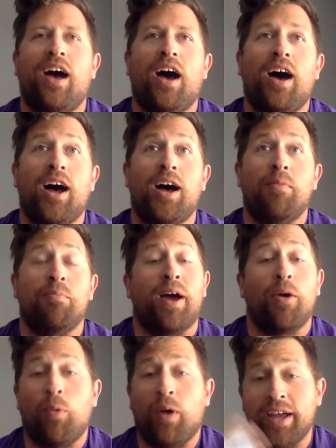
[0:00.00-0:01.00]
My
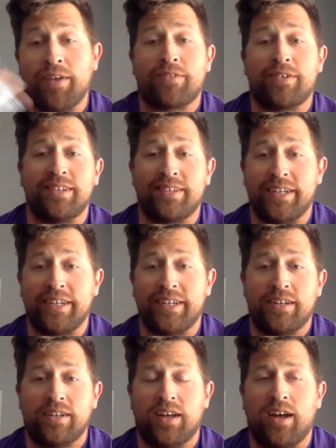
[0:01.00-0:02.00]
wife,
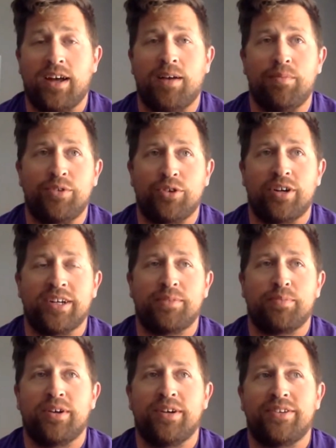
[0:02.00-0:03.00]
Christina Jorgis
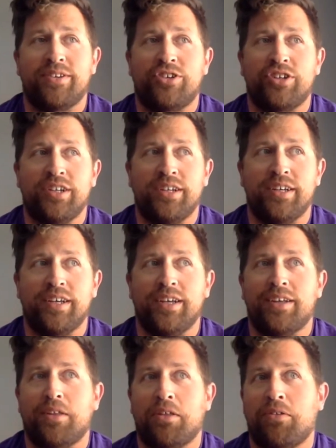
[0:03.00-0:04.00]
Burns, she
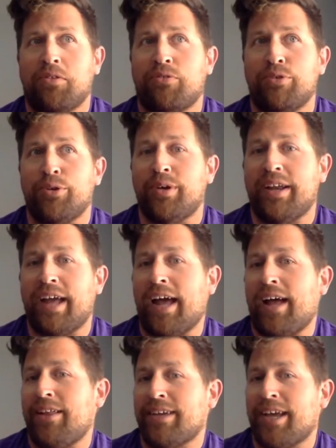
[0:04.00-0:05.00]
threw an
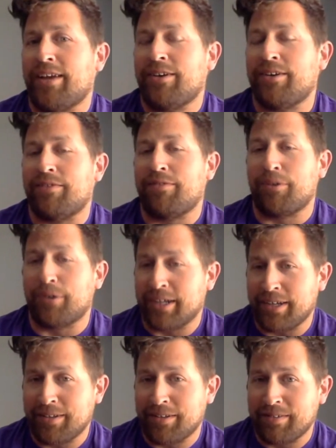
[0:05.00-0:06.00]
alligator in
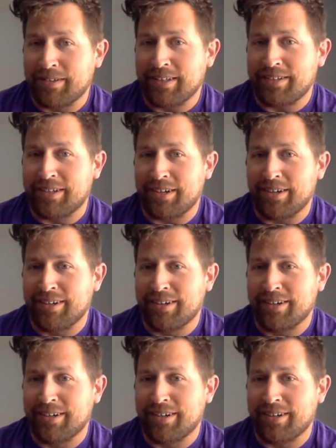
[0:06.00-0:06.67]
Florida this year.